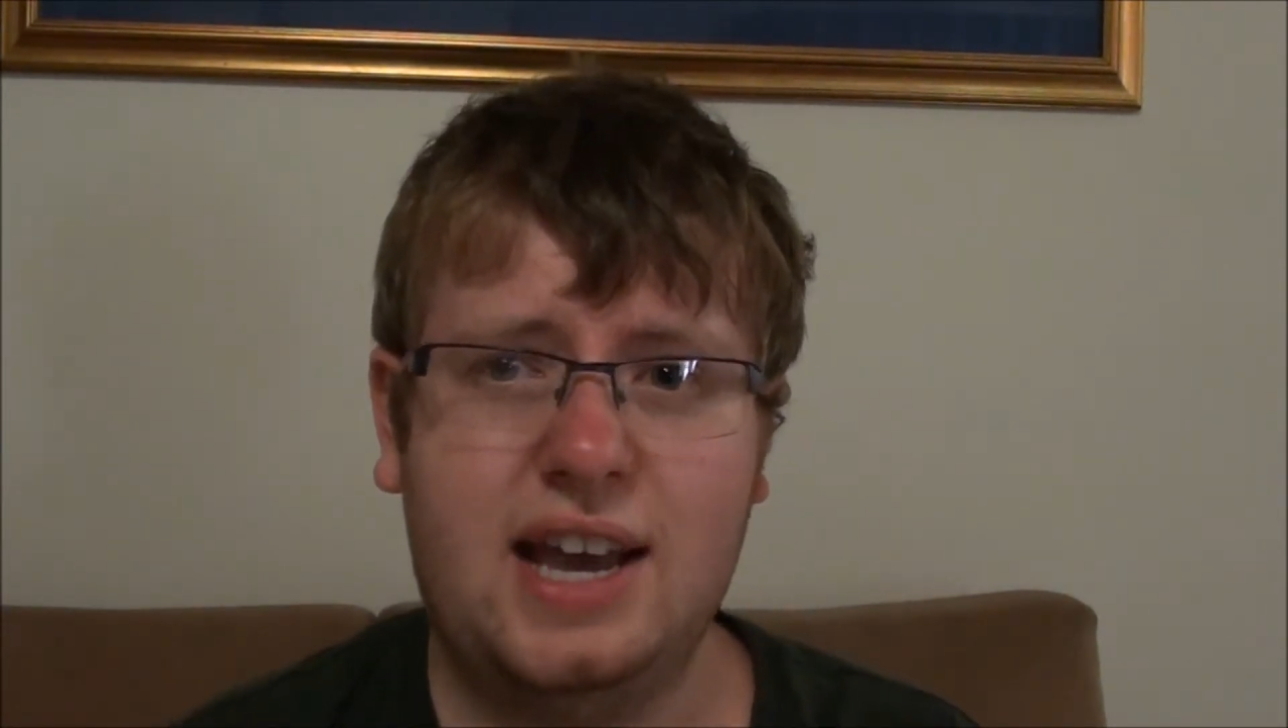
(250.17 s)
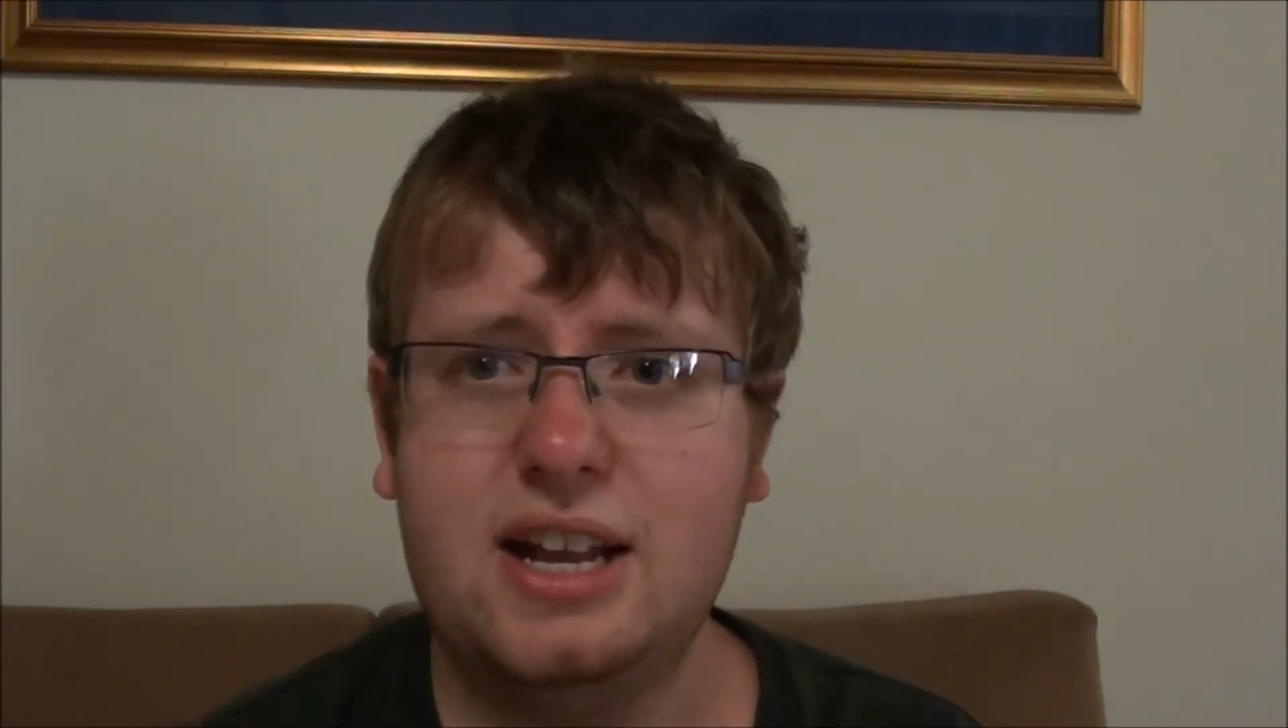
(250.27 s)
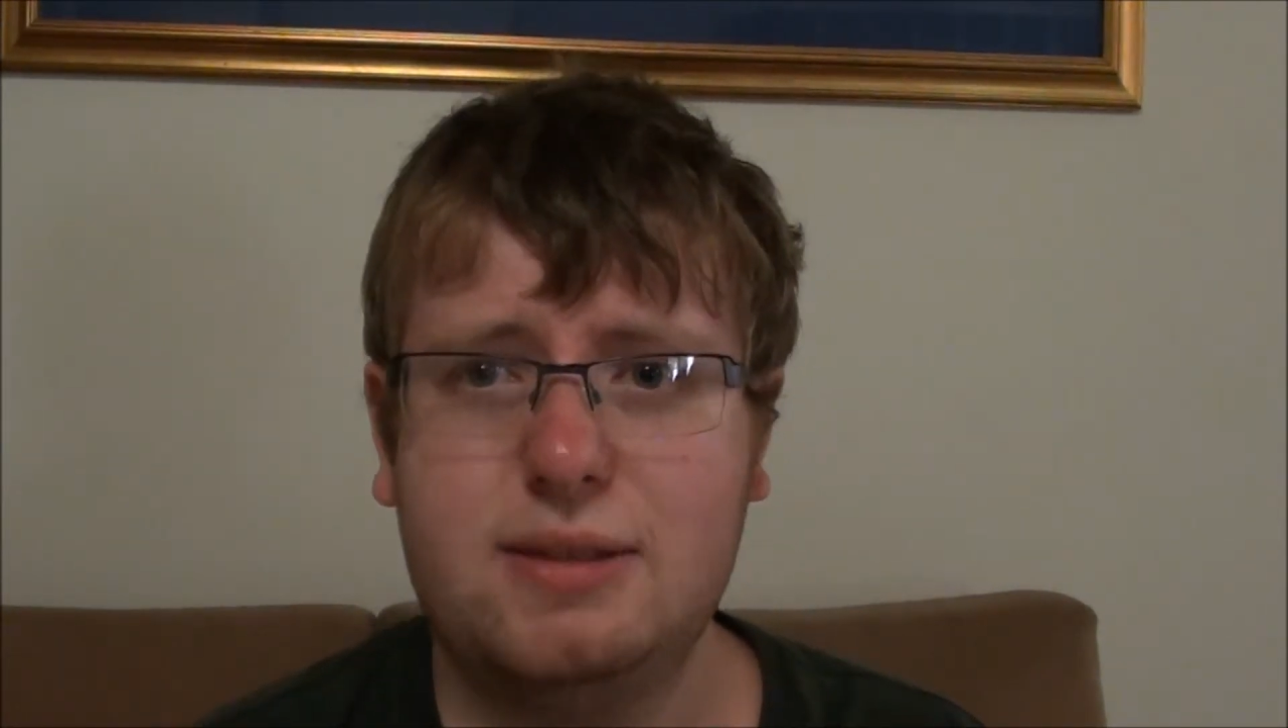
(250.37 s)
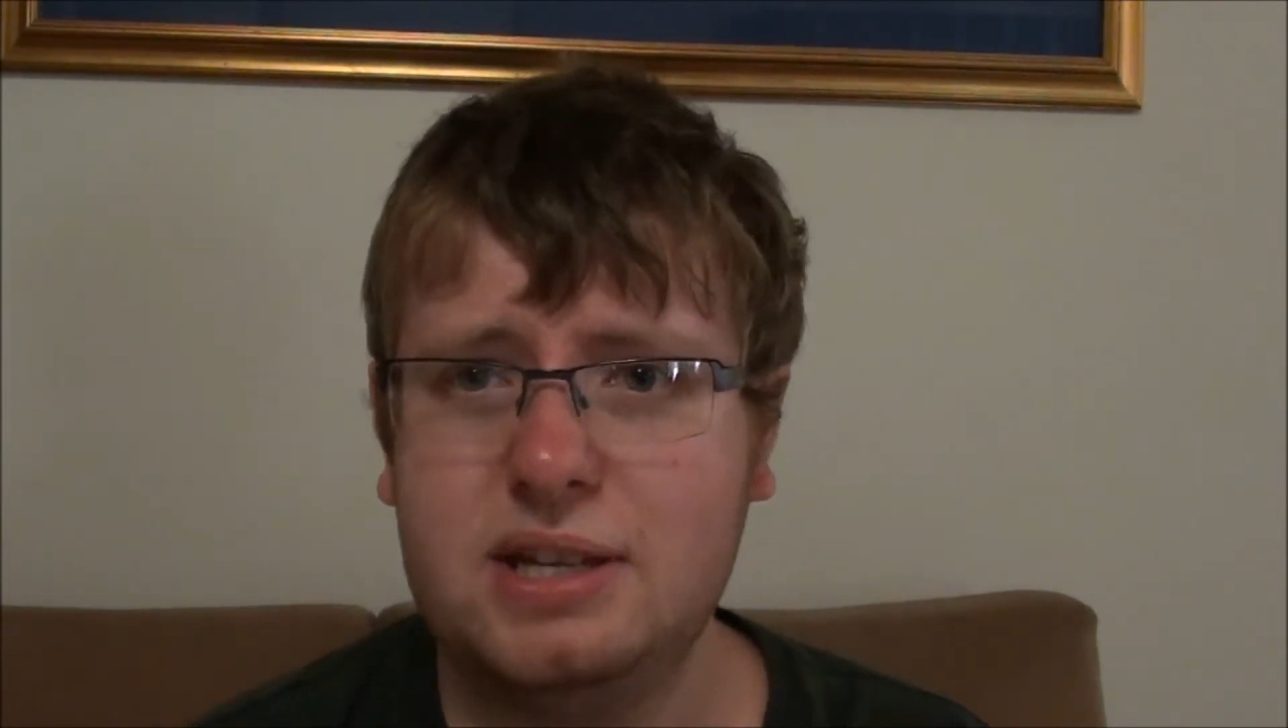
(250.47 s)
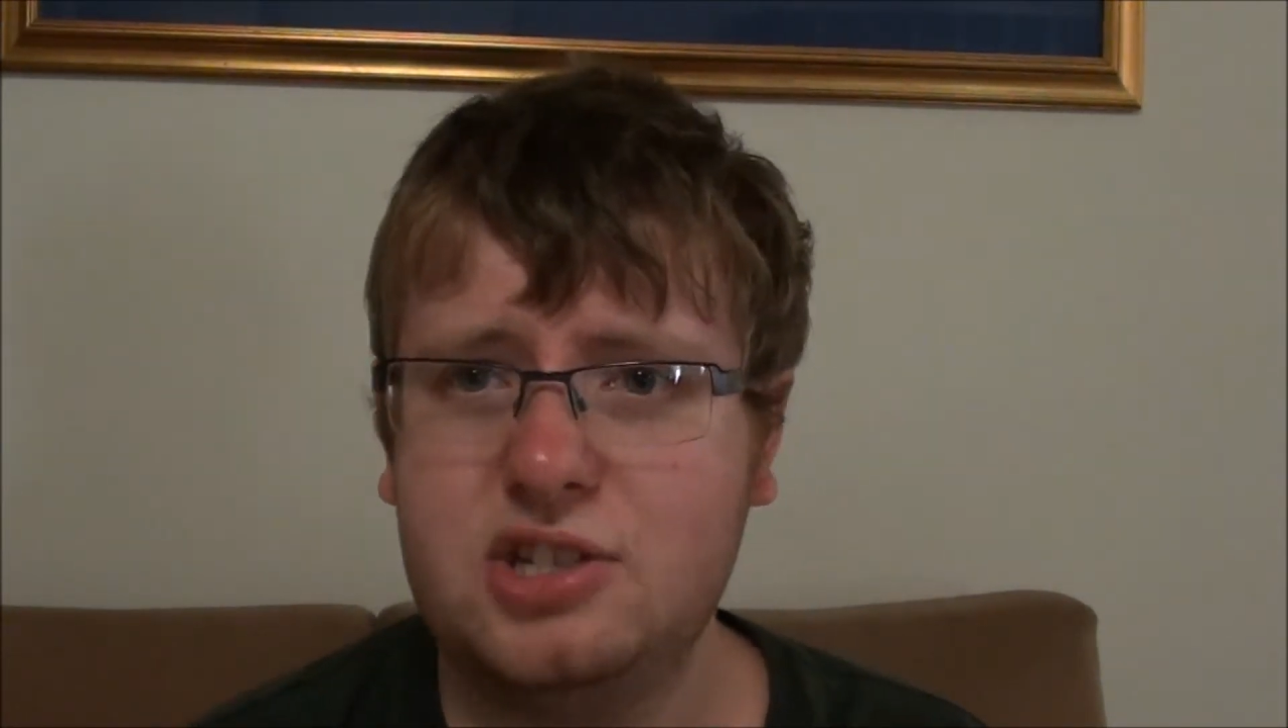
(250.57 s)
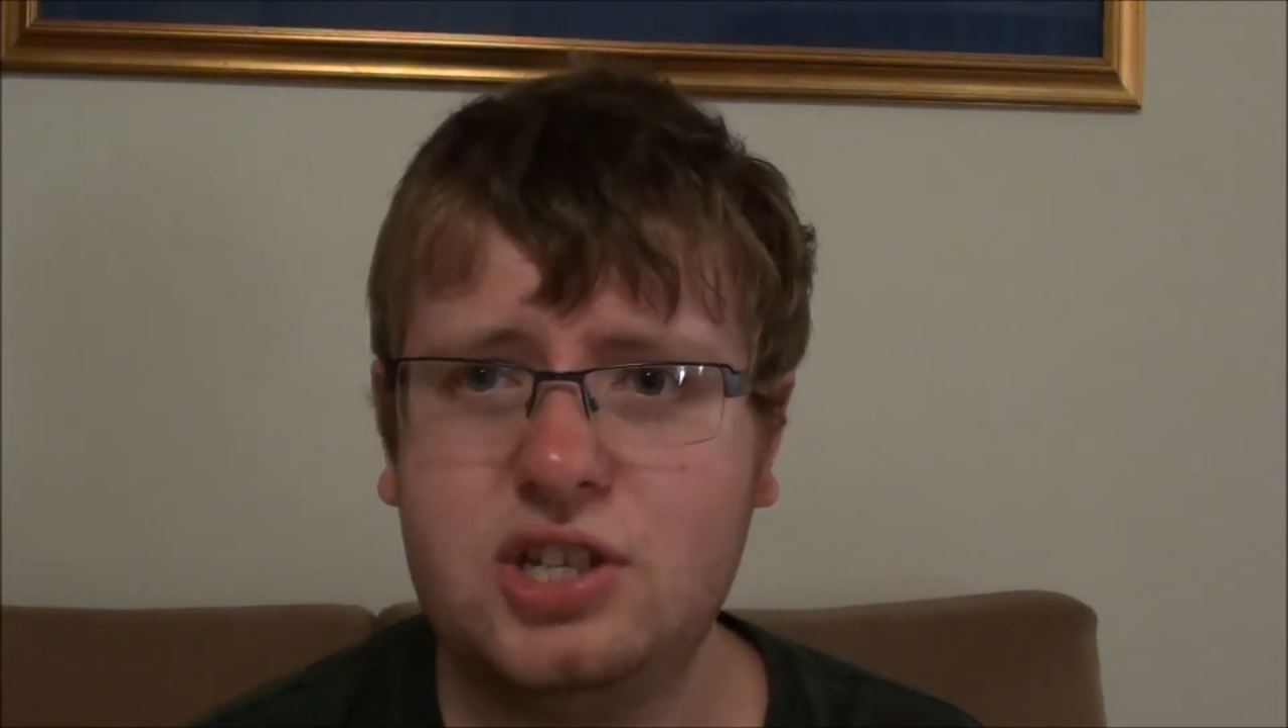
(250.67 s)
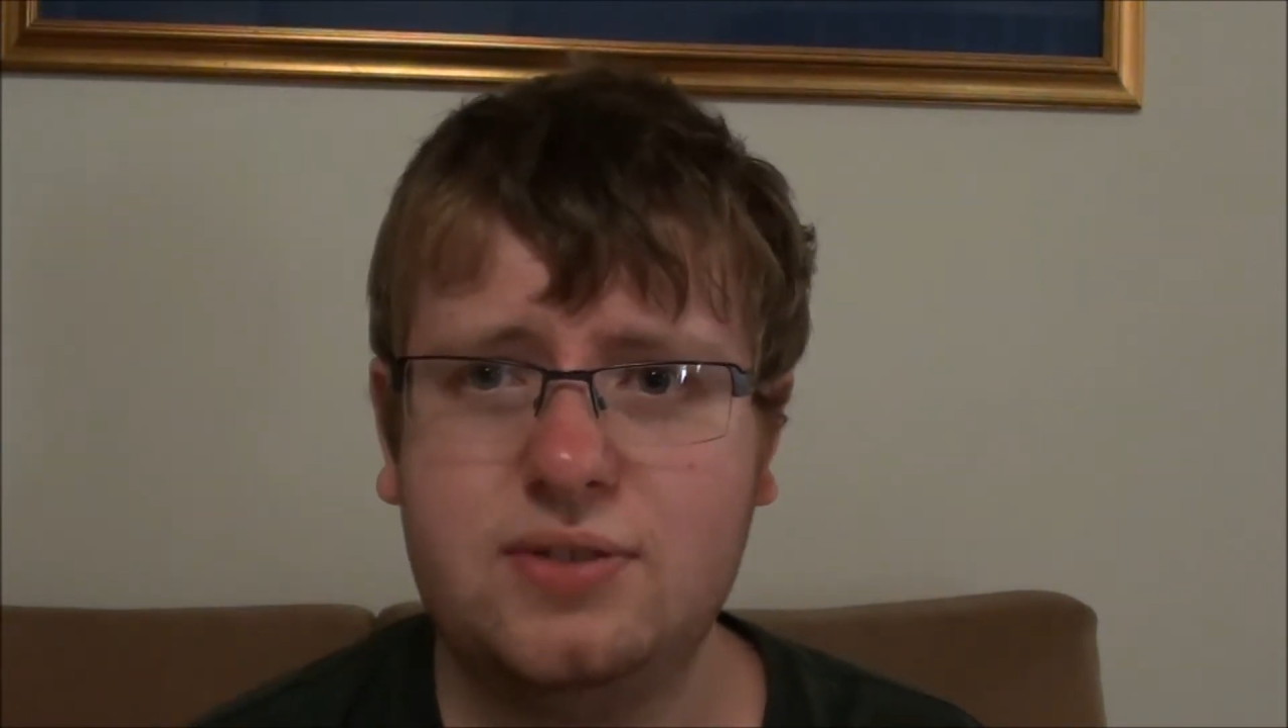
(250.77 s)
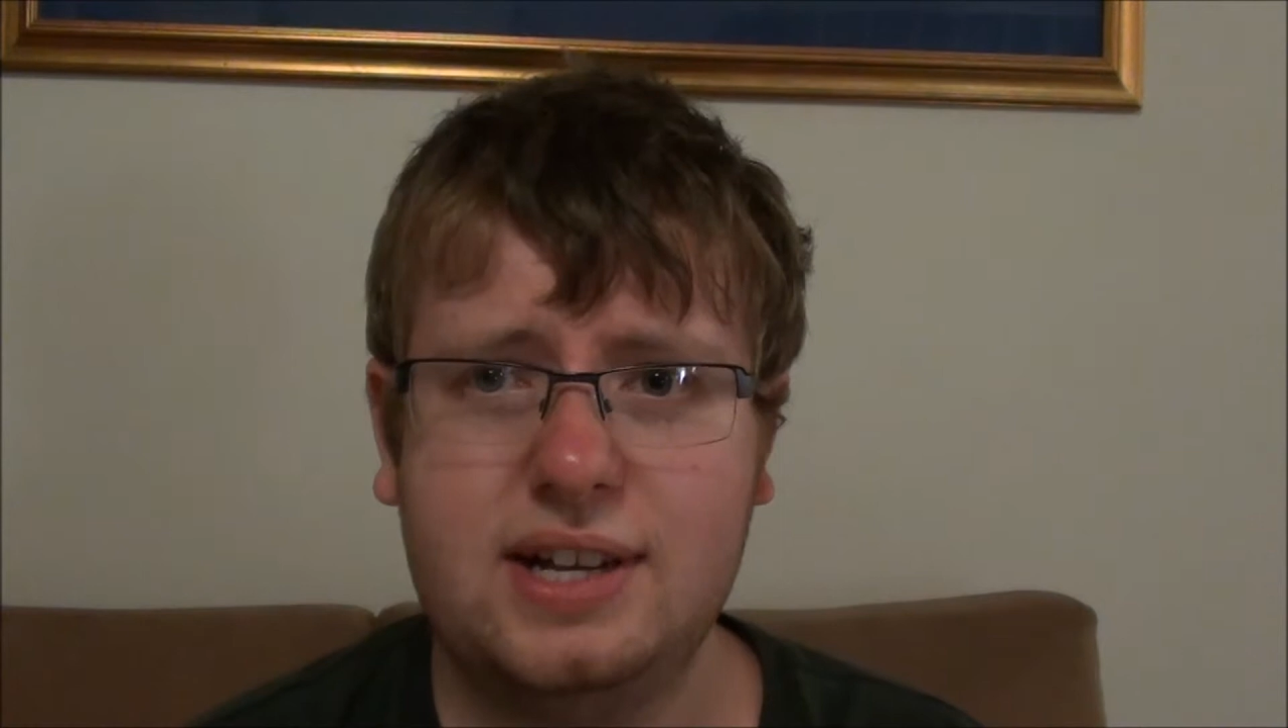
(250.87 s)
Halo the Master Chief